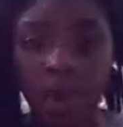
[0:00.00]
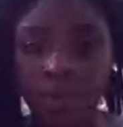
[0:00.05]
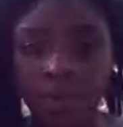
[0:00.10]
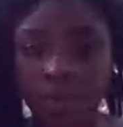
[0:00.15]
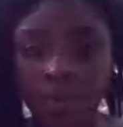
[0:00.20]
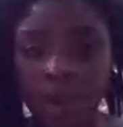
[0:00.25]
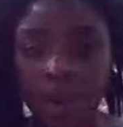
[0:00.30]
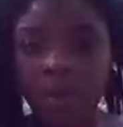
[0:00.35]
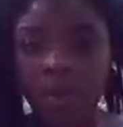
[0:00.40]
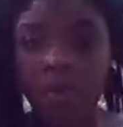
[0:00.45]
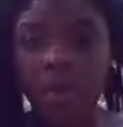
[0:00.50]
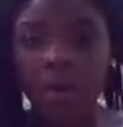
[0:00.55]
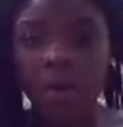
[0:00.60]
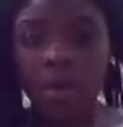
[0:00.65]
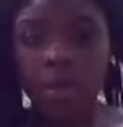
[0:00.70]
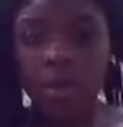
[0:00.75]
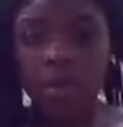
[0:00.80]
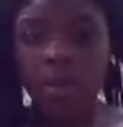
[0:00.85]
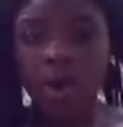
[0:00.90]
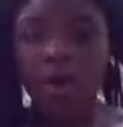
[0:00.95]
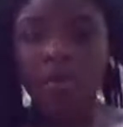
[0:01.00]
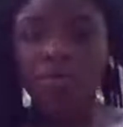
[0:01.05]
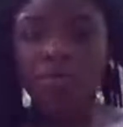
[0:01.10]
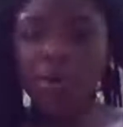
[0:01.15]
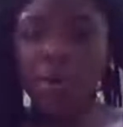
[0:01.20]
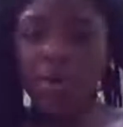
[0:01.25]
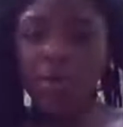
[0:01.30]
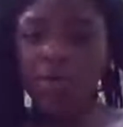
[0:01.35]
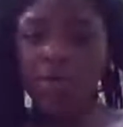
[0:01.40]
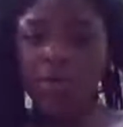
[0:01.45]
right credits. So I really
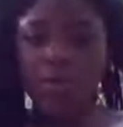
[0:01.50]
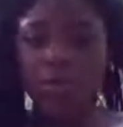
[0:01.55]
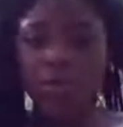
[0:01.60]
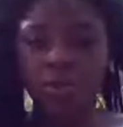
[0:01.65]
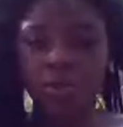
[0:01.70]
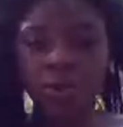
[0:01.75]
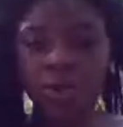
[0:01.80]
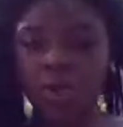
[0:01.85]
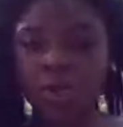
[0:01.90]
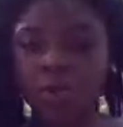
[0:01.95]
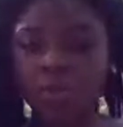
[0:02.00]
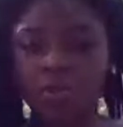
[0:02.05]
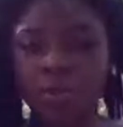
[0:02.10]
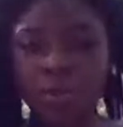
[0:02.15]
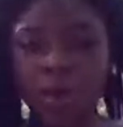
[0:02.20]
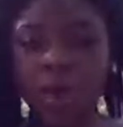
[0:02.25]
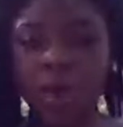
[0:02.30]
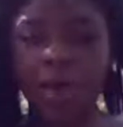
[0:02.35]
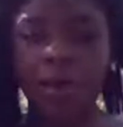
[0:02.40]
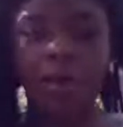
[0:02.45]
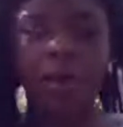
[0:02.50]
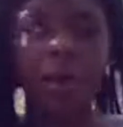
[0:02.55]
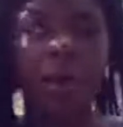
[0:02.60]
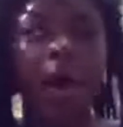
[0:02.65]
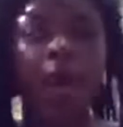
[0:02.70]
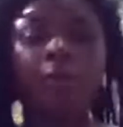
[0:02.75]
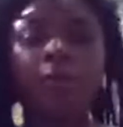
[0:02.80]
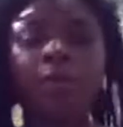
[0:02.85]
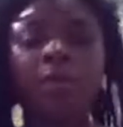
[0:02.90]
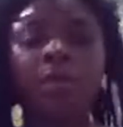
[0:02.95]
was crushed for like, I
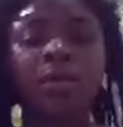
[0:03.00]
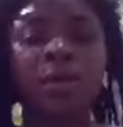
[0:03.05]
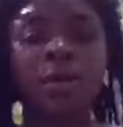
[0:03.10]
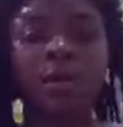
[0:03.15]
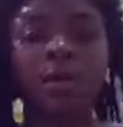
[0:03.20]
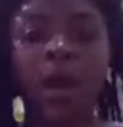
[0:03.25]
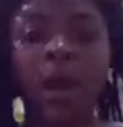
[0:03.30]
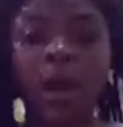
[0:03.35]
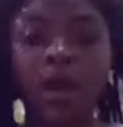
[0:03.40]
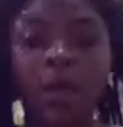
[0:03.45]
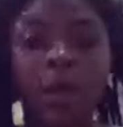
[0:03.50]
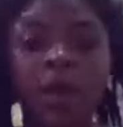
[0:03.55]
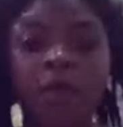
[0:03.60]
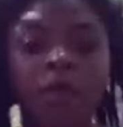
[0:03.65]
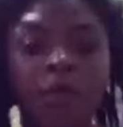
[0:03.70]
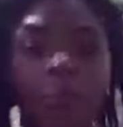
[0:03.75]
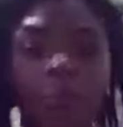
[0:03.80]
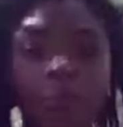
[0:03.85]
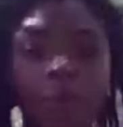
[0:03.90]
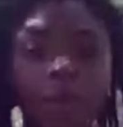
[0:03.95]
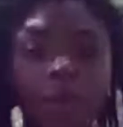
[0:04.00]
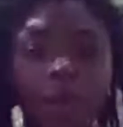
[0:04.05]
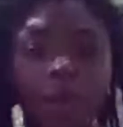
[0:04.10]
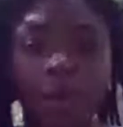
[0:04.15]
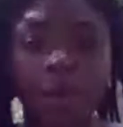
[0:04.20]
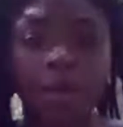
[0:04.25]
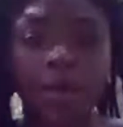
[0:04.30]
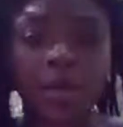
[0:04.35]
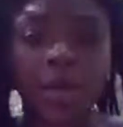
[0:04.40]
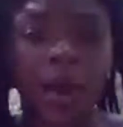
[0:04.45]
was in denial, y'all. For three
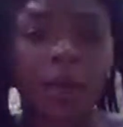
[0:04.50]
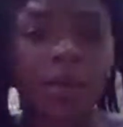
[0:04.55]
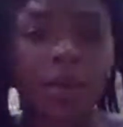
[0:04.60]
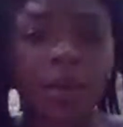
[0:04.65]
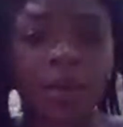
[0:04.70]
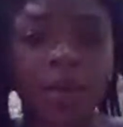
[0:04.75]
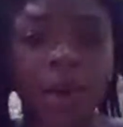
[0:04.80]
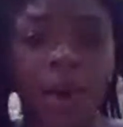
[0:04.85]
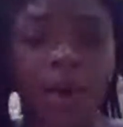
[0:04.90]
years, I went back